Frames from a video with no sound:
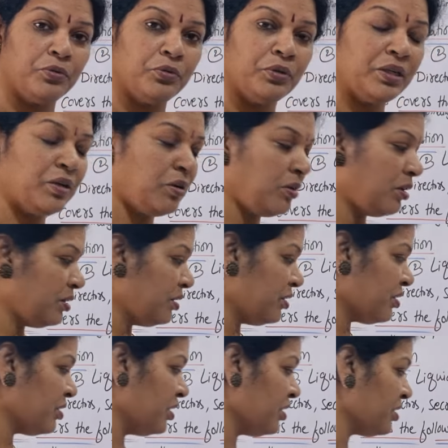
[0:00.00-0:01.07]
doing all
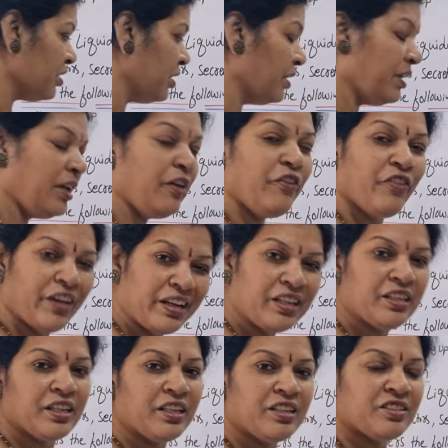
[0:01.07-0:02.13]
this thing, if
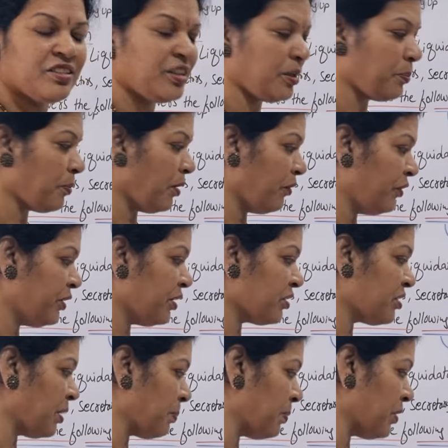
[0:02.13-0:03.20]
anything is there, profit or
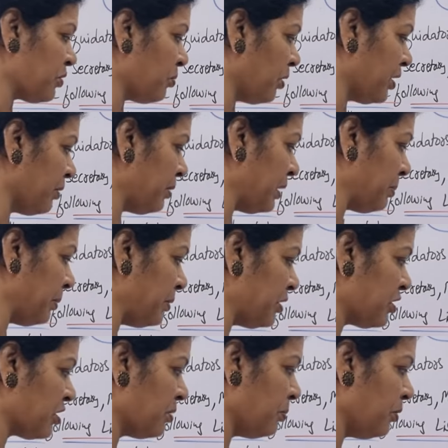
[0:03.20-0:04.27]
surplus, whatever it may be,
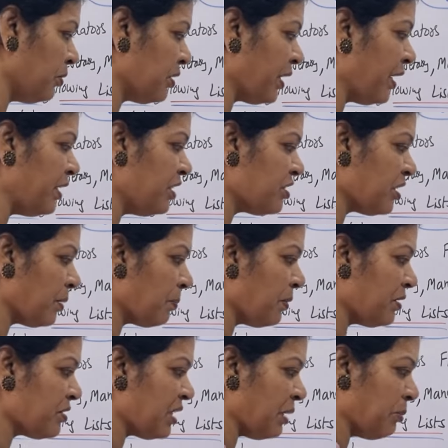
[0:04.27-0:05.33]
distribute any
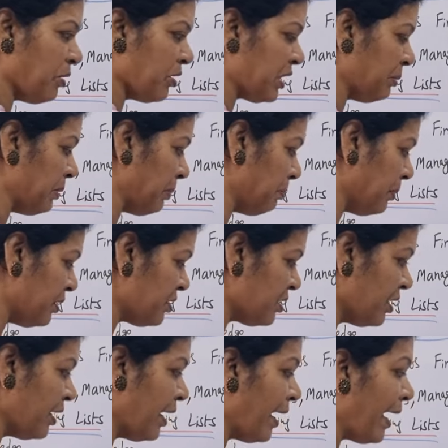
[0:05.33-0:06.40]
surplus among the members
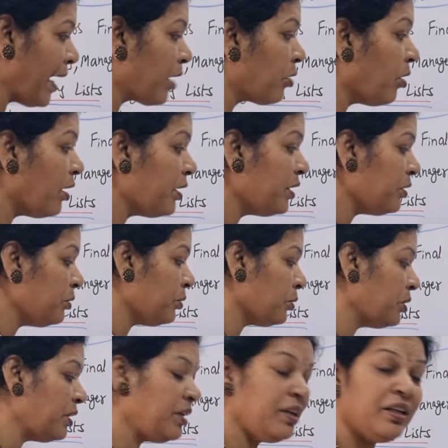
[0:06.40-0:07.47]
according to
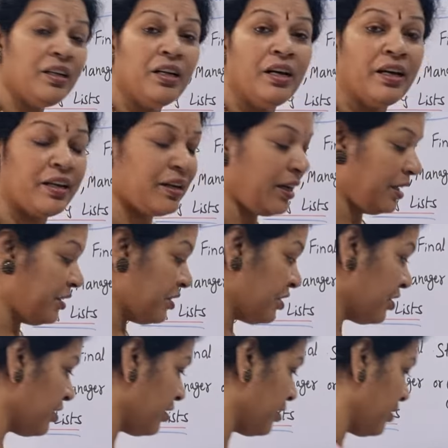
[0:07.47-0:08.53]
their right.
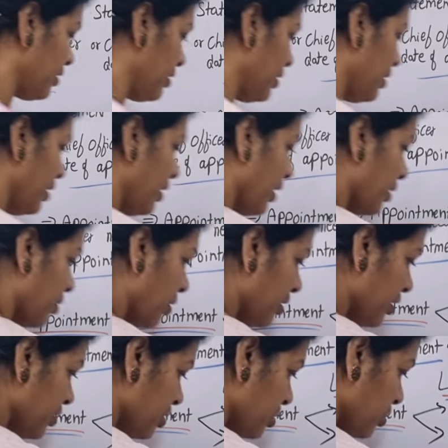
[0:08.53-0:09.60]

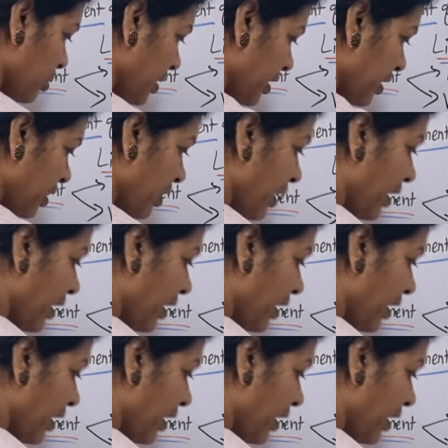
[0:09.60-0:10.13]
Accordance to their